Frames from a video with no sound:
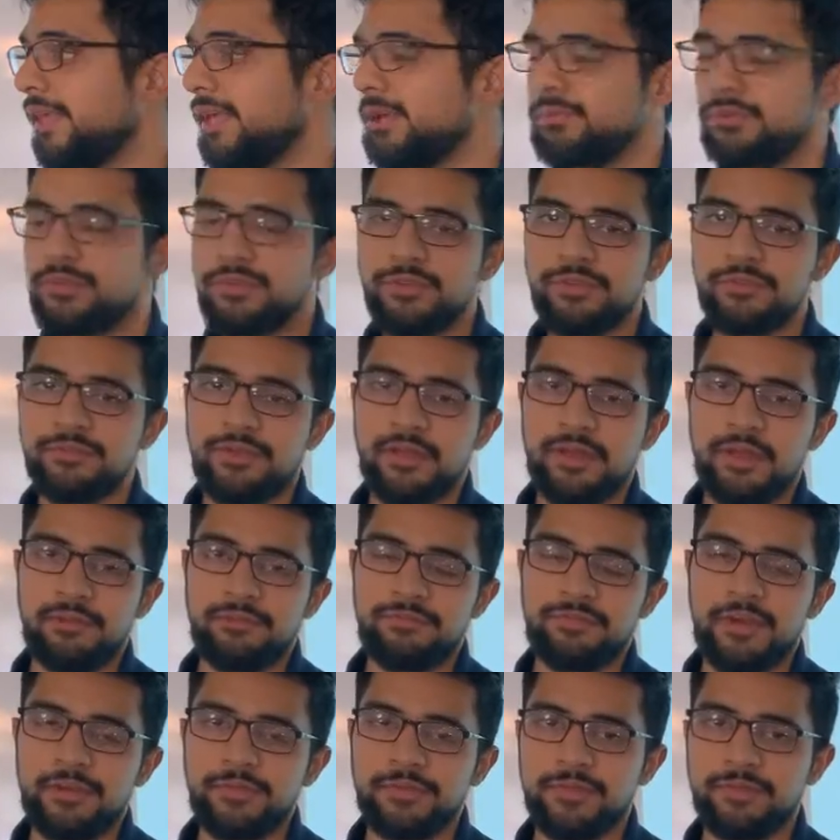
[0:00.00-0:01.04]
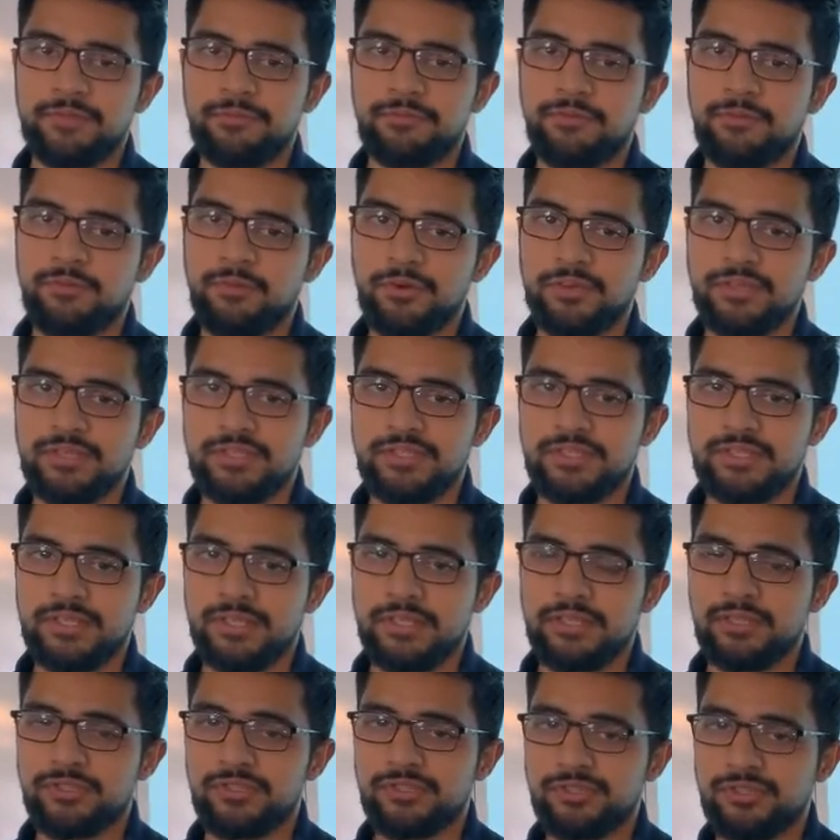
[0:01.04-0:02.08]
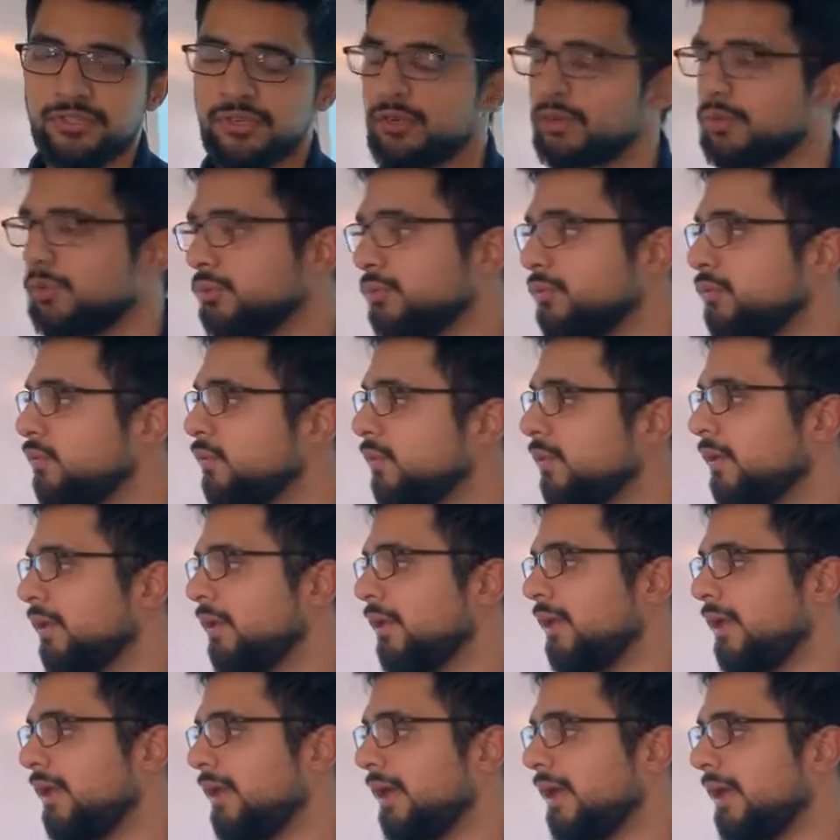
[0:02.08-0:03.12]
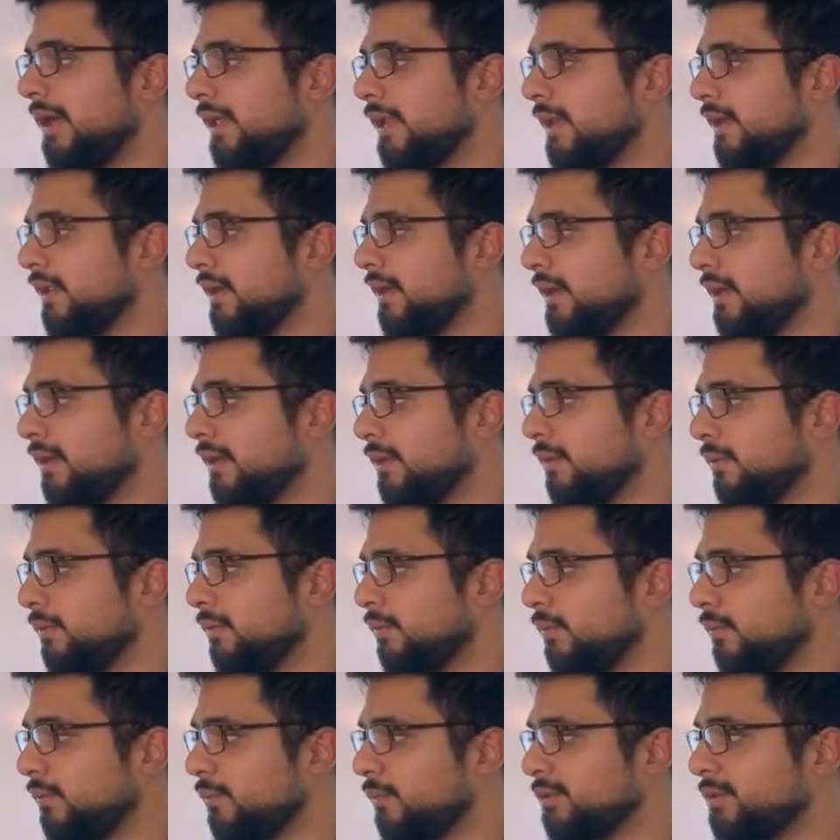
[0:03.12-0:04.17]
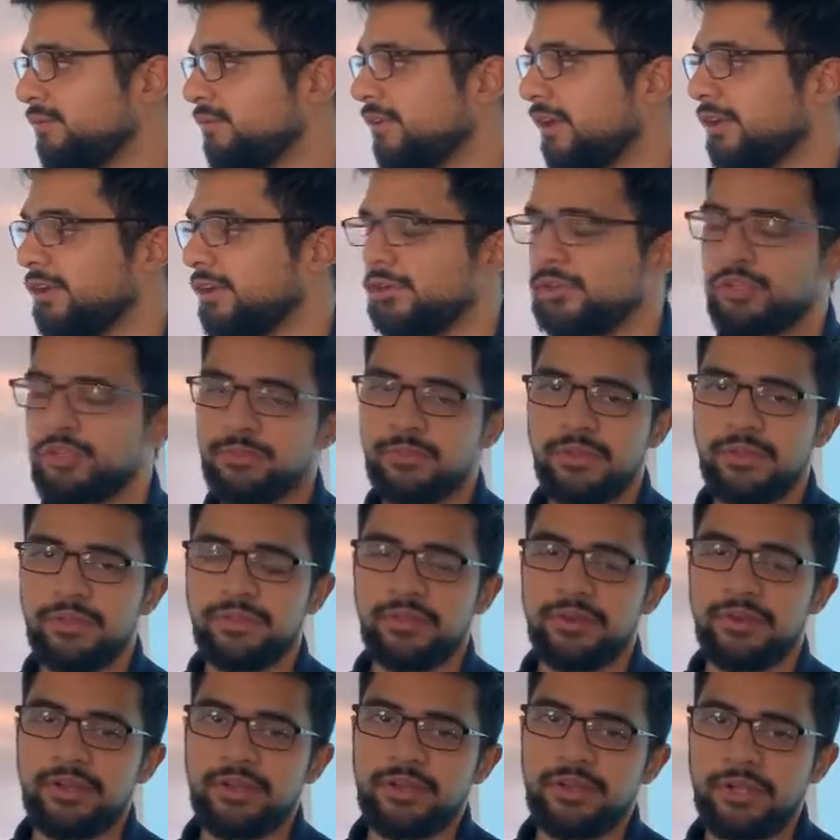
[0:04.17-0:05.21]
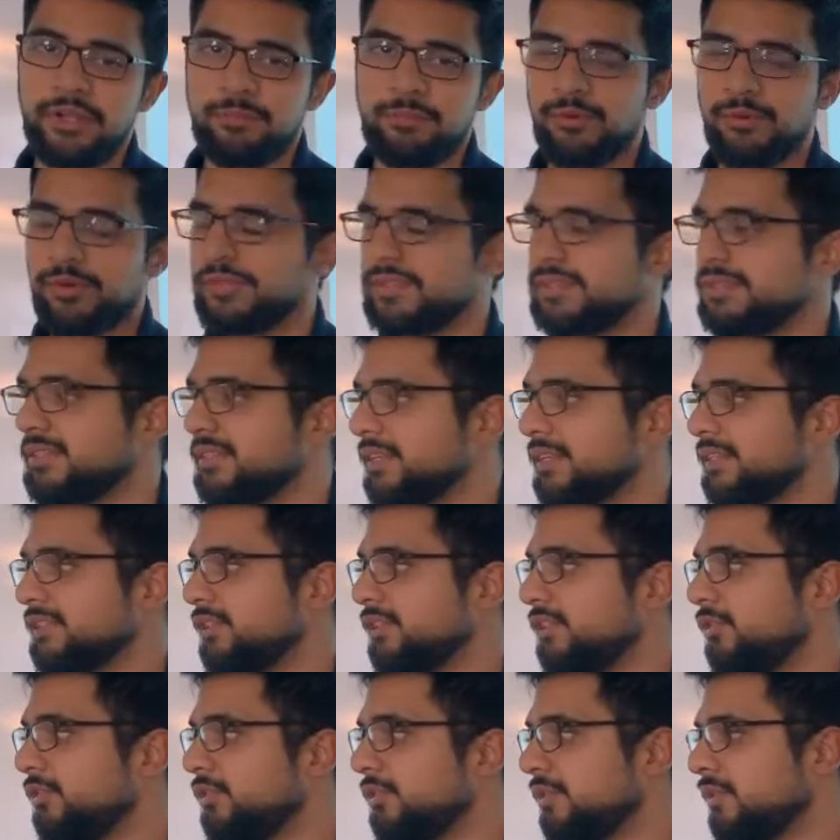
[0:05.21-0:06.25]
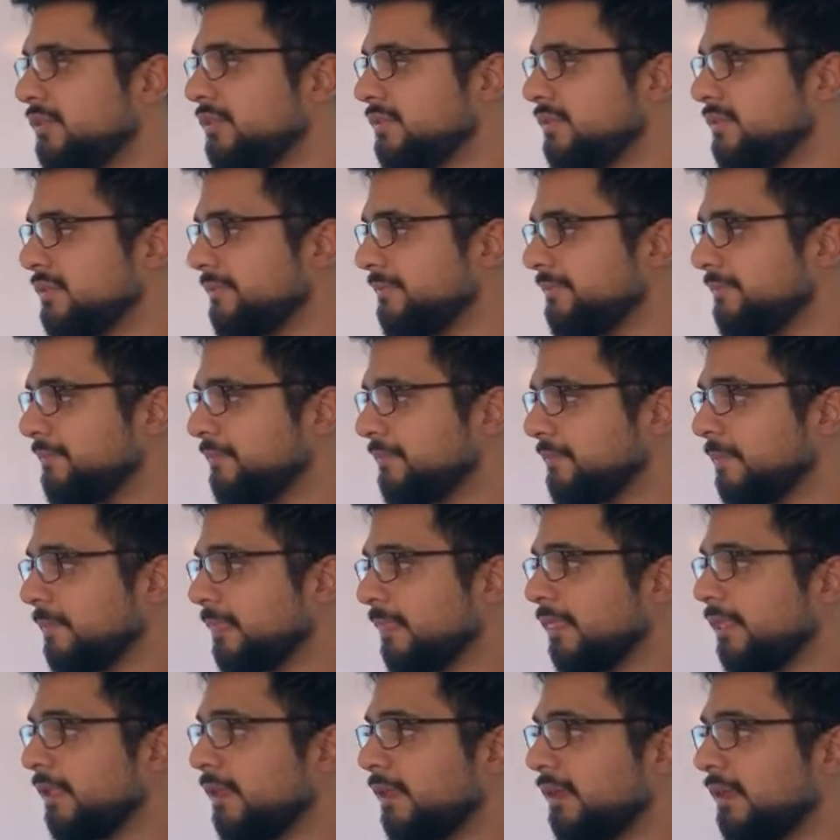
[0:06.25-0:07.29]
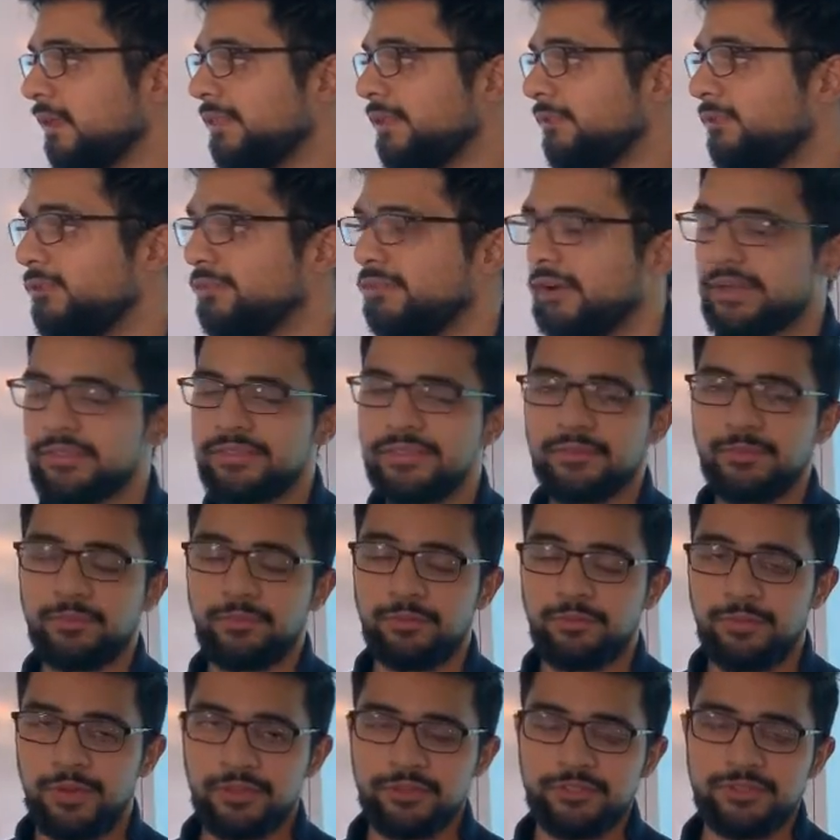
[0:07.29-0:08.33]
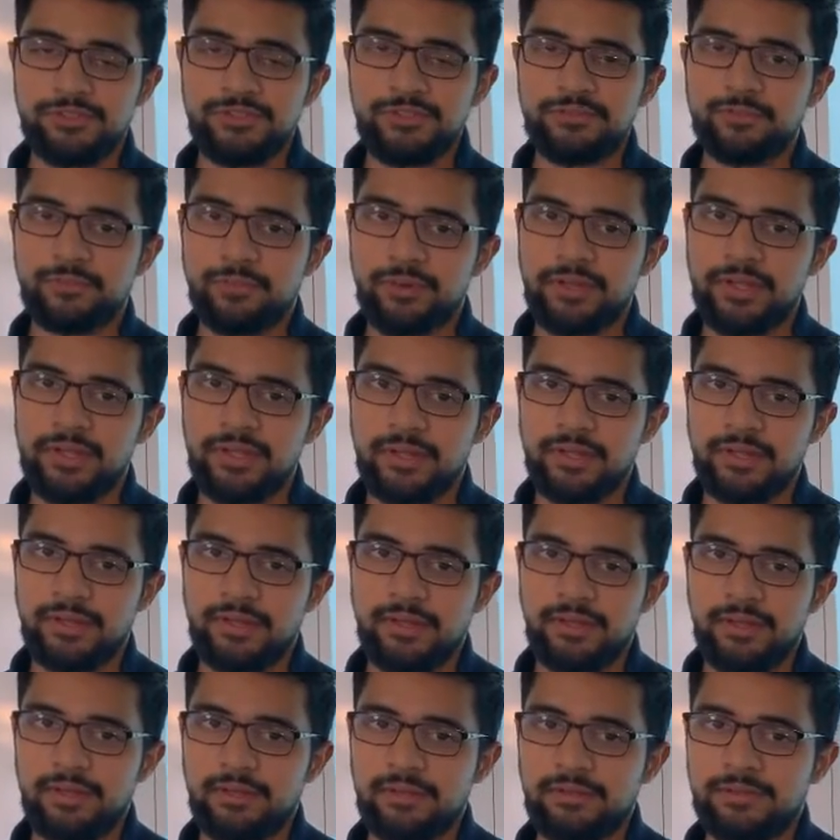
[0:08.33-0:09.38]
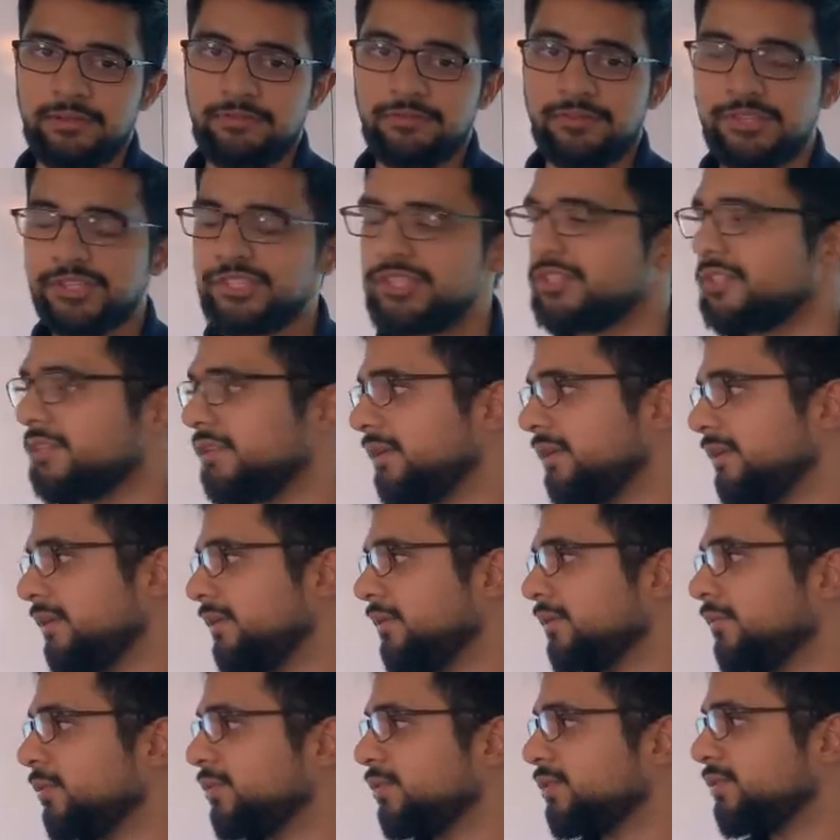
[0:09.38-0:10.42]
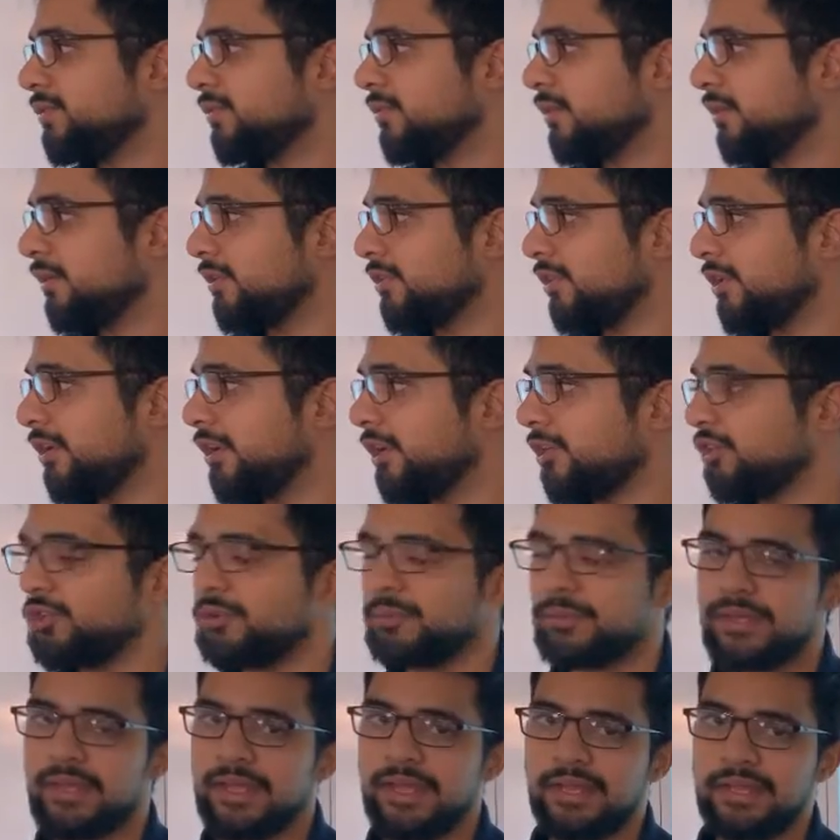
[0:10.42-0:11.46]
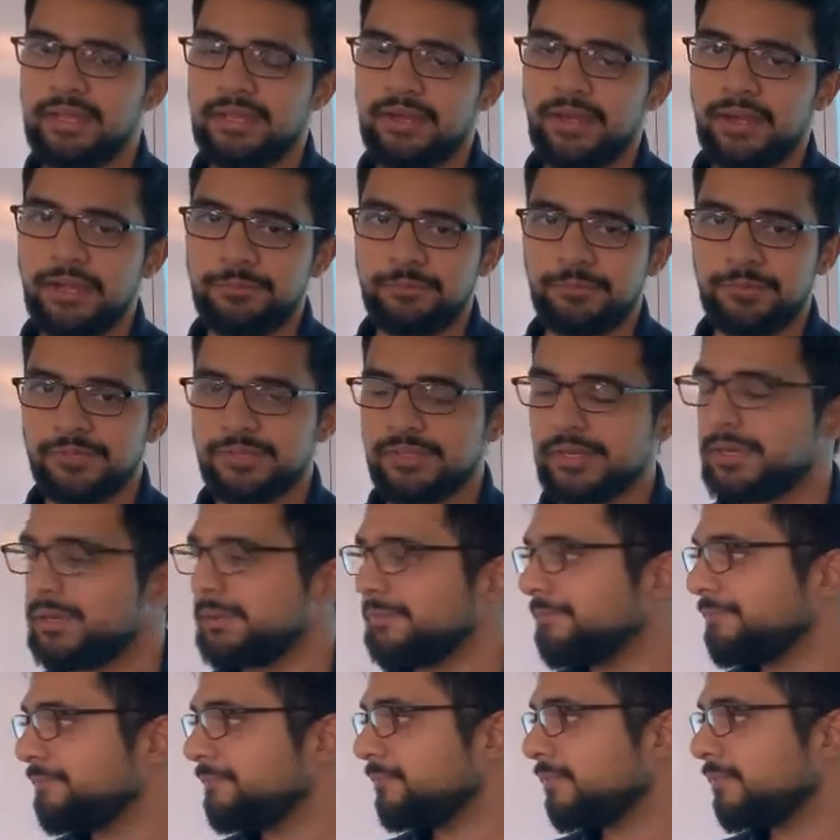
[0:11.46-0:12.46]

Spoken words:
Then we found the force in the screw, and which we found out to be 39.6 newtons. Then we found the spring efficiency, which turned out to be 89%.